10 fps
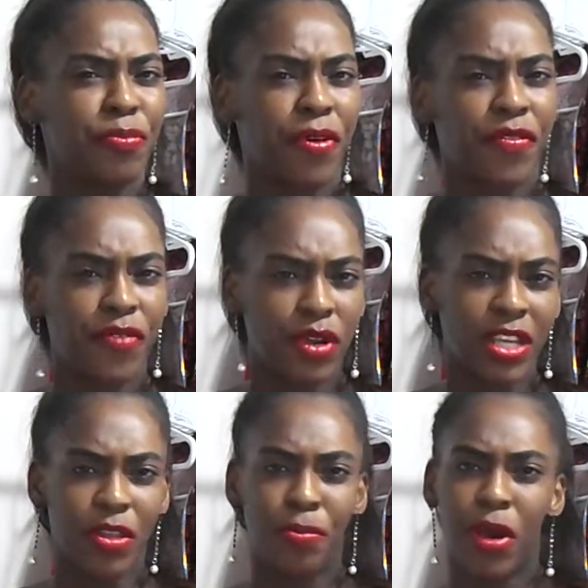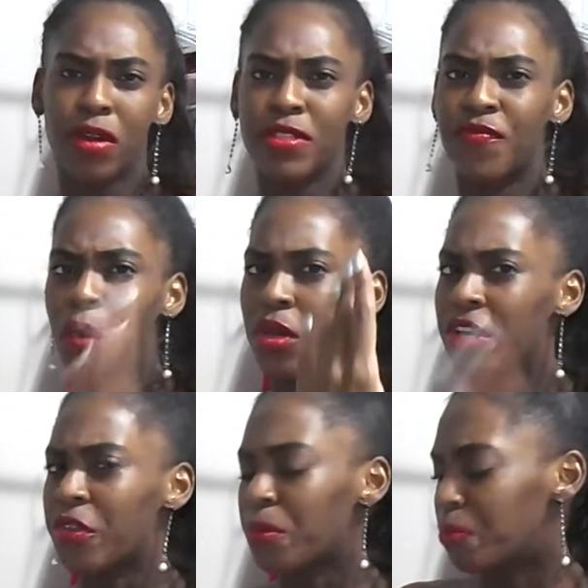faux leather purse, faux
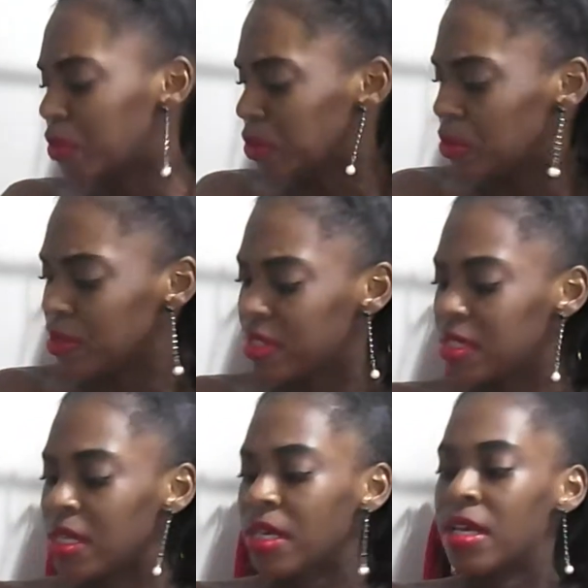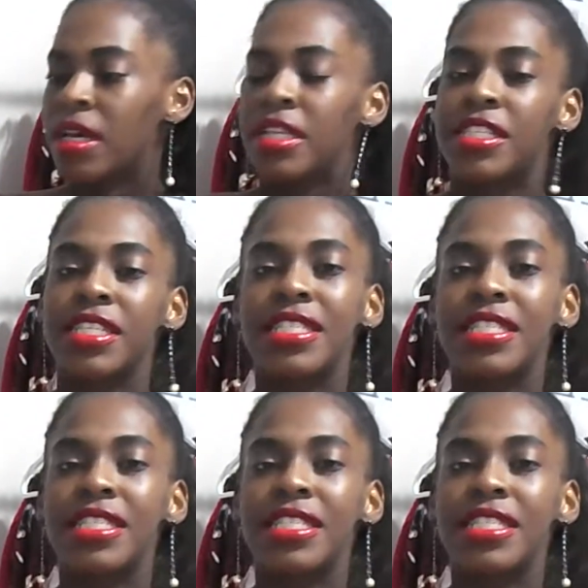leather boots. Just